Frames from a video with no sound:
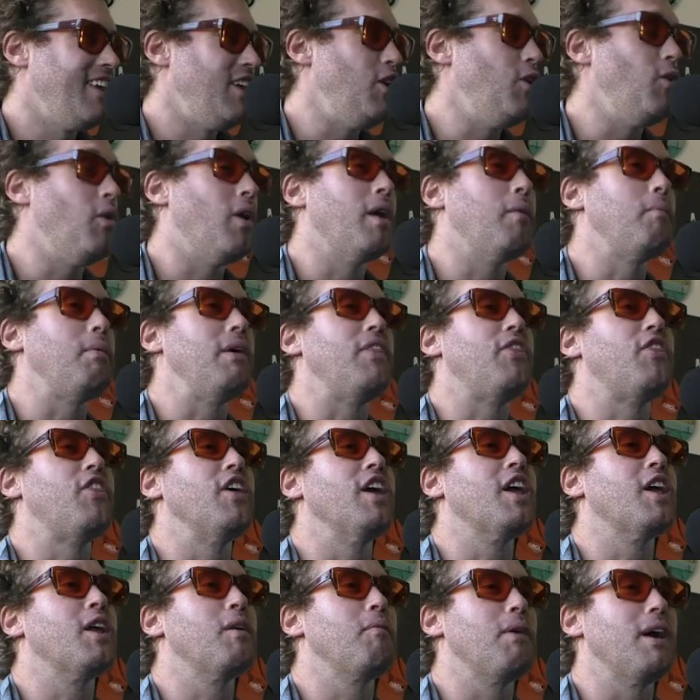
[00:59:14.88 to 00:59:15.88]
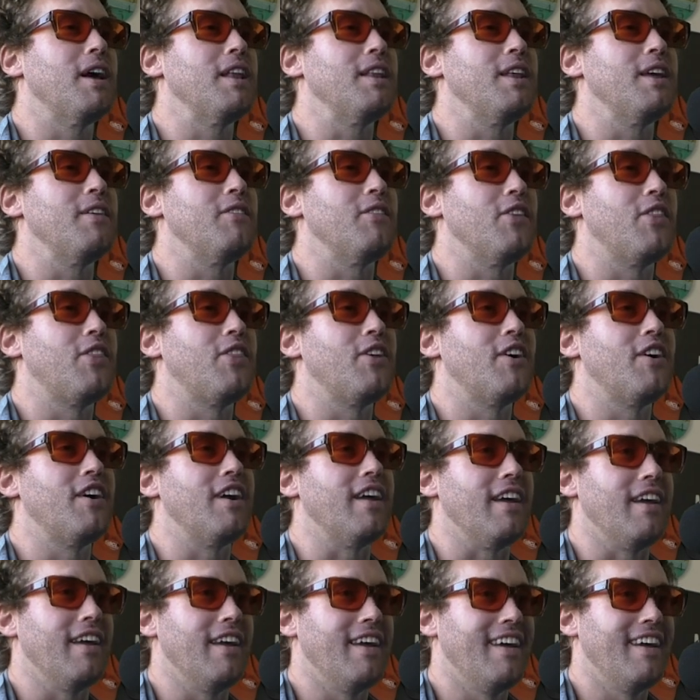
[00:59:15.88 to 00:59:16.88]
You want to be thinking about leaving
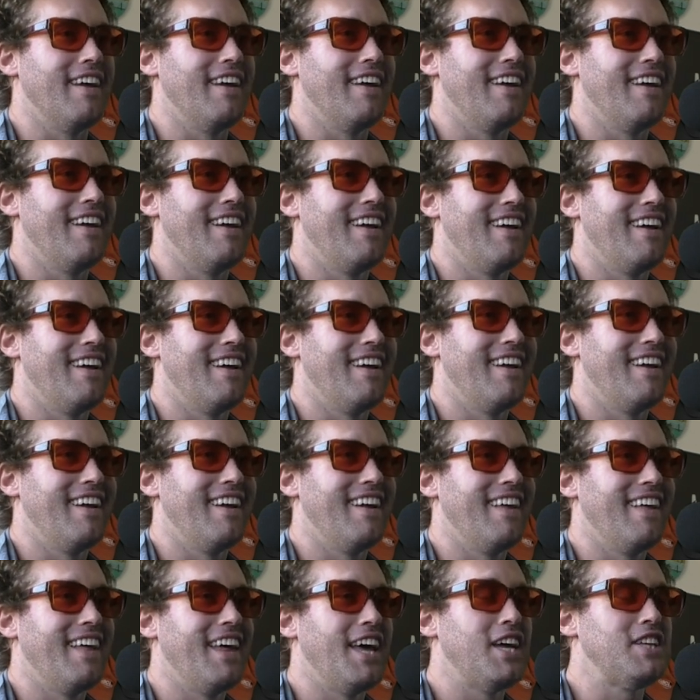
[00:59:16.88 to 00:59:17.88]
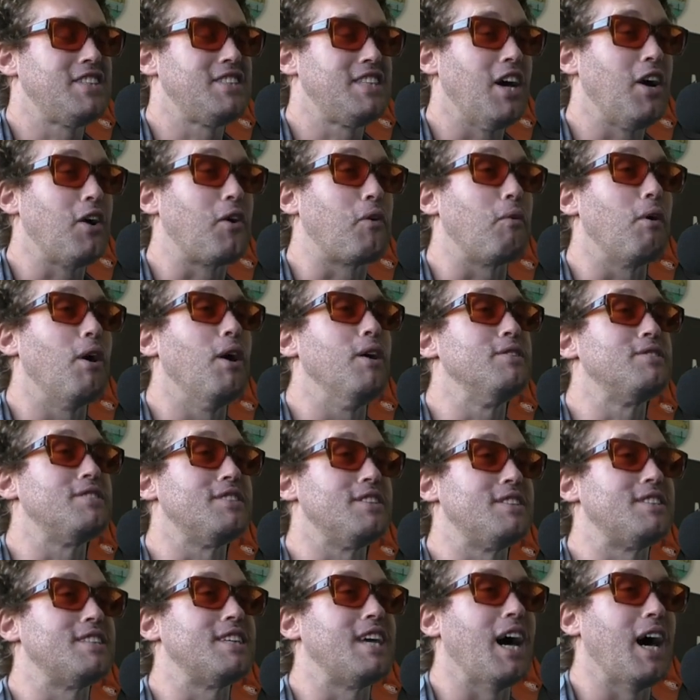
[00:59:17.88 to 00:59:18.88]
30. That's how gross
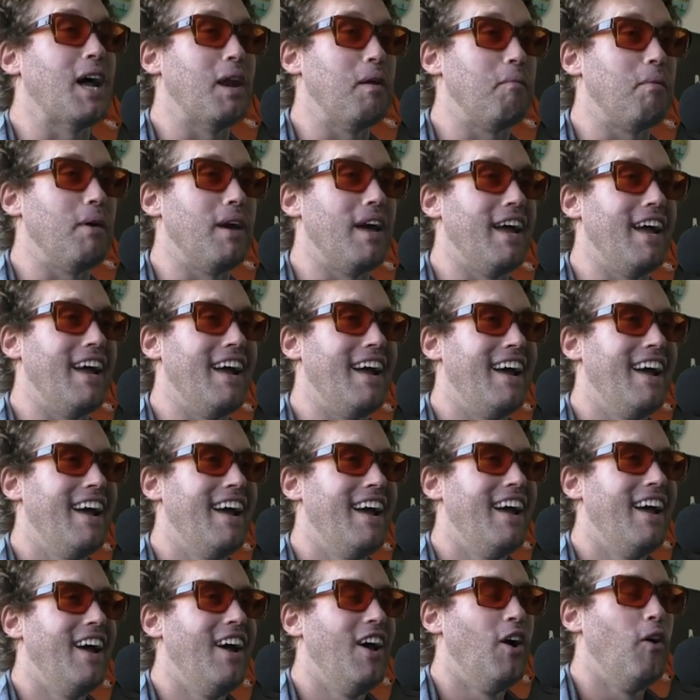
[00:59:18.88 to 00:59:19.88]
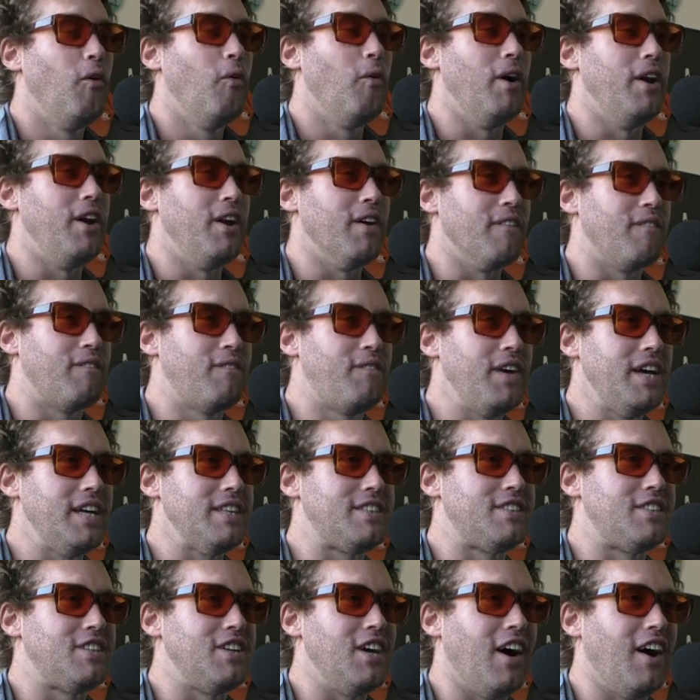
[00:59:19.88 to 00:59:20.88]
it's got to be when you're
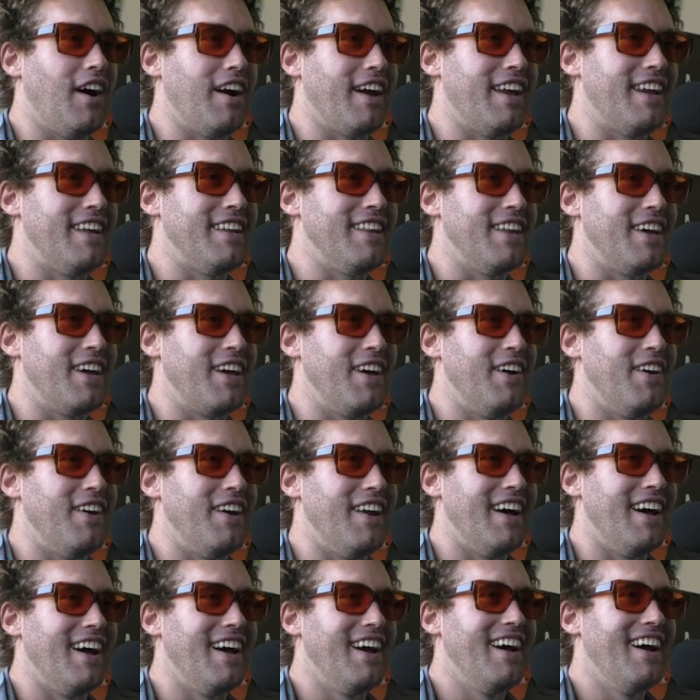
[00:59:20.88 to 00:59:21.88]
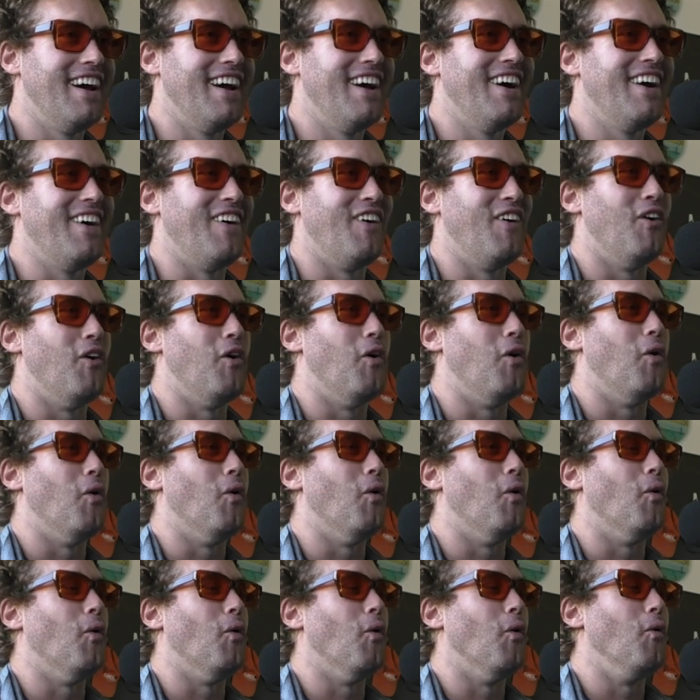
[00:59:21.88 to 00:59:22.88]
Fitzdog in Laguna.
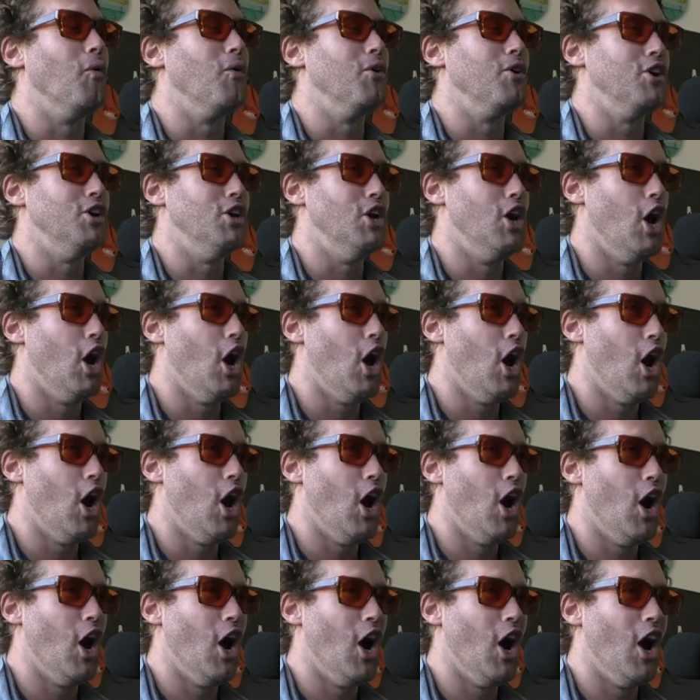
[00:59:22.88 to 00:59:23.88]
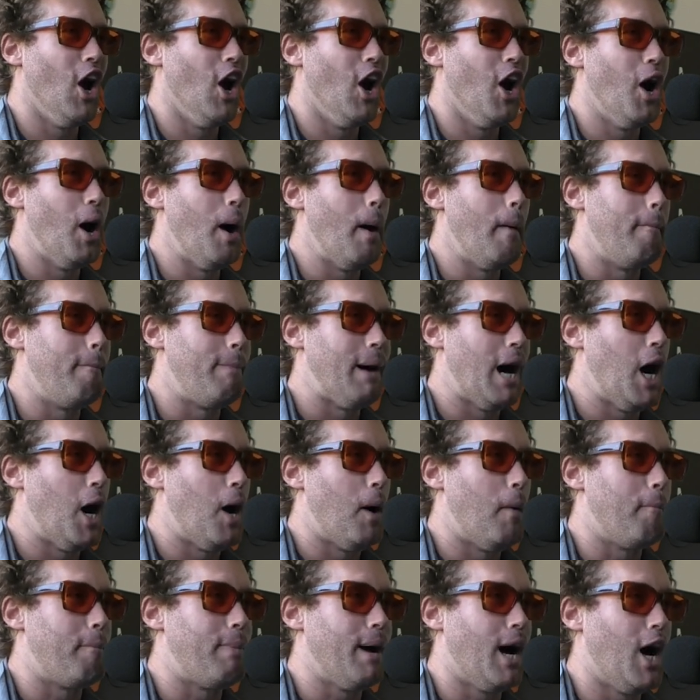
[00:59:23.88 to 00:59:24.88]
Oh, yeah.
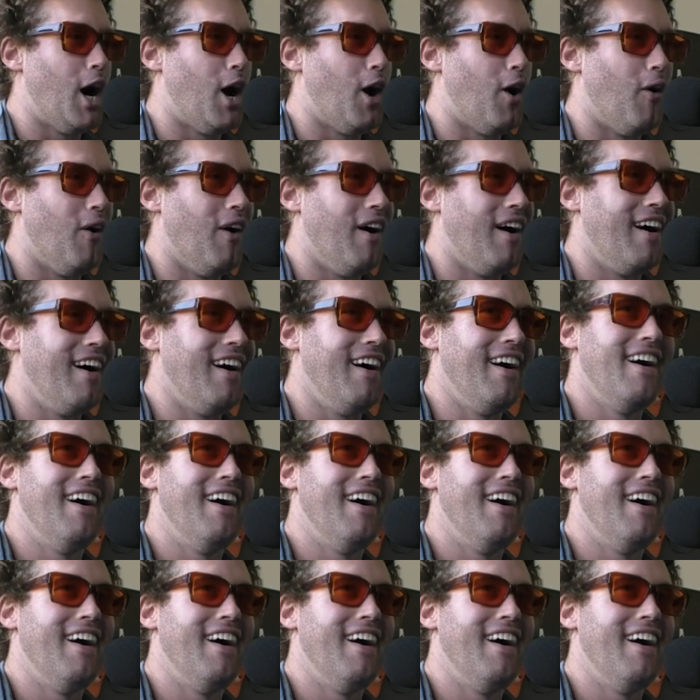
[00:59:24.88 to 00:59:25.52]
Bow, bow.